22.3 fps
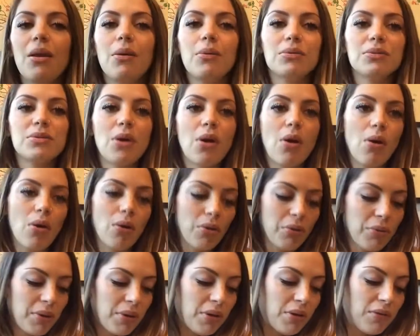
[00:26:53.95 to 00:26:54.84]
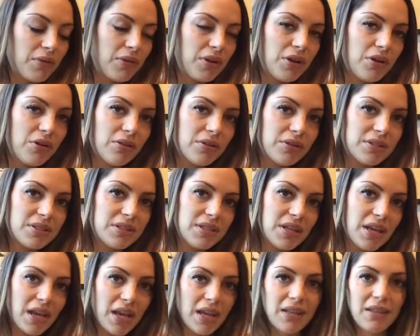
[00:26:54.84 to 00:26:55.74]
it was all the way over here on the
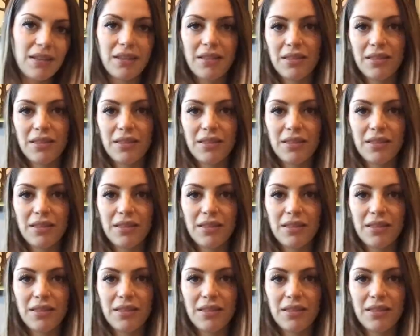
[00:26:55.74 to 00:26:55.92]
side,